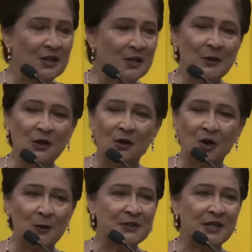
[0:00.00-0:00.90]
You will
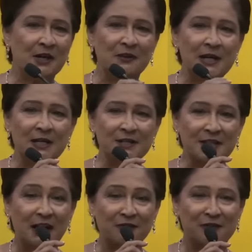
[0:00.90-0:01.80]
always have leaders
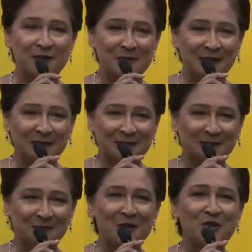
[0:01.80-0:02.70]
after me.
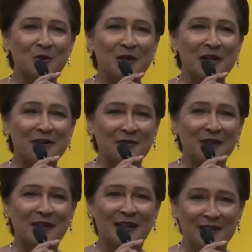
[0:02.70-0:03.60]
But you will
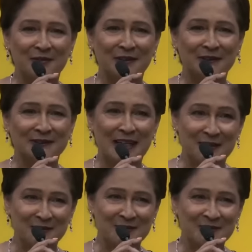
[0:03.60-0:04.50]
never, ever
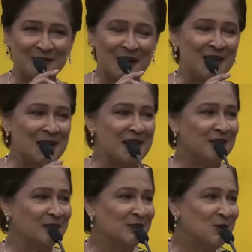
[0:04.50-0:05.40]
have a
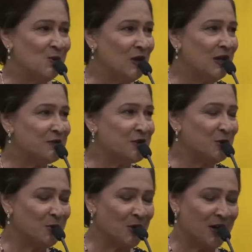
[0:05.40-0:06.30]
leader who loves
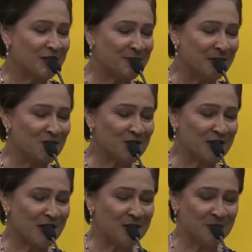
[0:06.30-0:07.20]
you as much
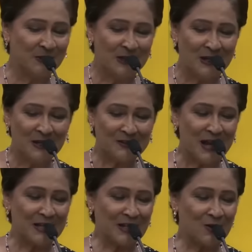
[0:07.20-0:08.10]
as I do.
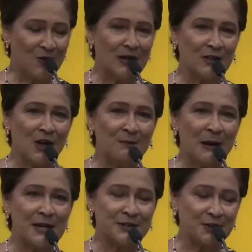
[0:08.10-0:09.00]
Thank you and God
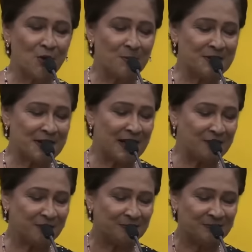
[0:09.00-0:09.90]
bless. Go home
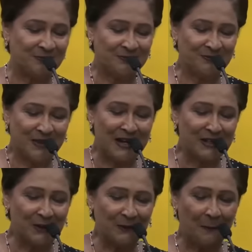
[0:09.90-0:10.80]
safe. Thank you.